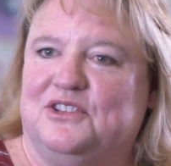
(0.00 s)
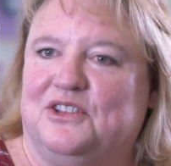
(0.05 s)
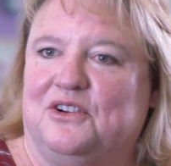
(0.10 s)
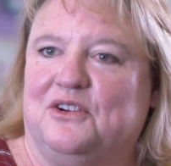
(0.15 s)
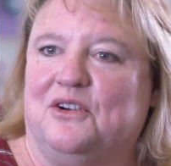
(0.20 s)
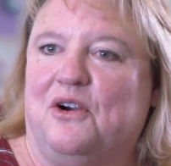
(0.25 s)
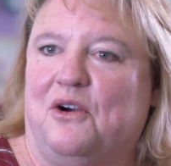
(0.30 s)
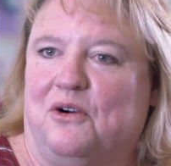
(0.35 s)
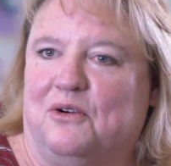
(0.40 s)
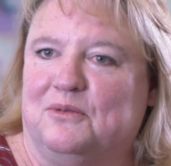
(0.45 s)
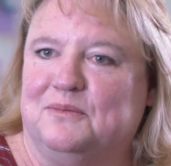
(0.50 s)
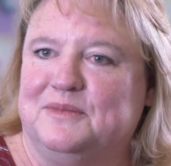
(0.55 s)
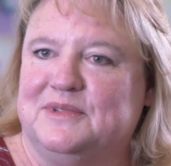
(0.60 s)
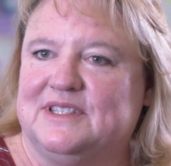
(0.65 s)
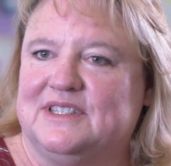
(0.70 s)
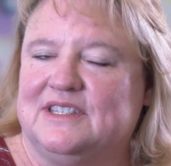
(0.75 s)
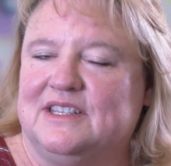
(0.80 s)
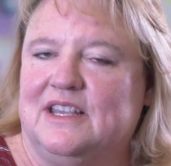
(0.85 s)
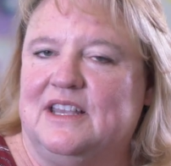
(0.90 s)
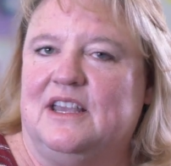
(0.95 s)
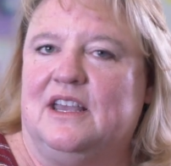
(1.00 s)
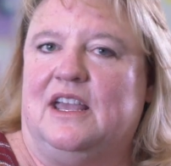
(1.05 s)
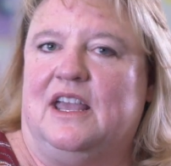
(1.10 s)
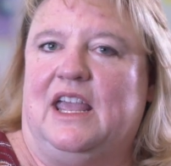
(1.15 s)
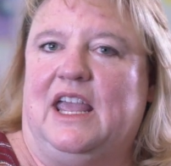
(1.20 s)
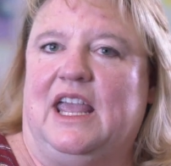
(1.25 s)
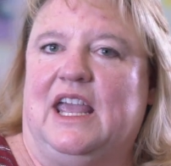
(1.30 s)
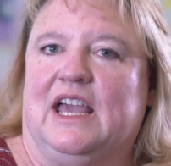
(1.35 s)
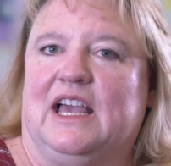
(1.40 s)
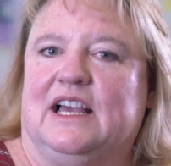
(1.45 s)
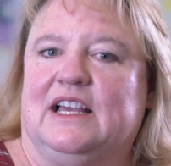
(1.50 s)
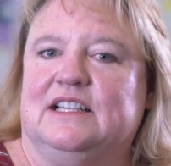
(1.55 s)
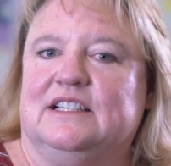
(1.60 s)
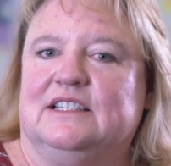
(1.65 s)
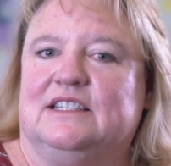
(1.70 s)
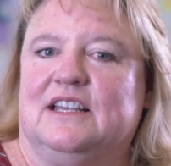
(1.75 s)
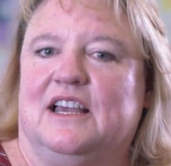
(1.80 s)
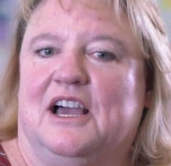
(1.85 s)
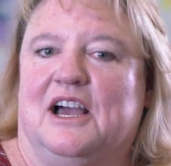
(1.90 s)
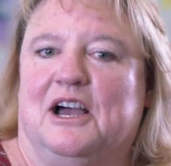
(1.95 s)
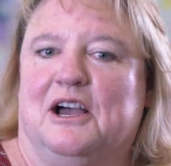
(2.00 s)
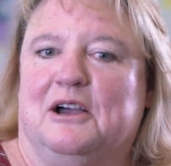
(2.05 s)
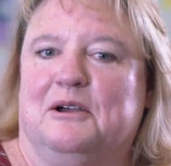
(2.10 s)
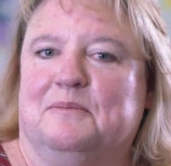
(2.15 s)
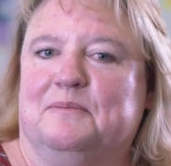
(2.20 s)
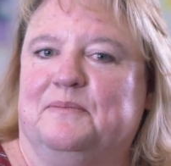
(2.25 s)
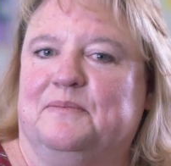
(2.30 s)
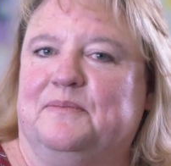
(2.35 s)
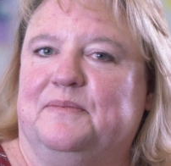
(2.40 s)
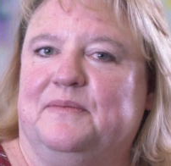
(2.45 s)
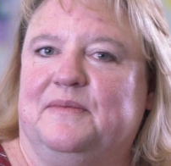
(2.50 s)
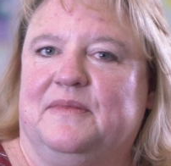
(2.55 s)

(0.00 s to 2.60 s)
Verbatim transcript: to their homes and um,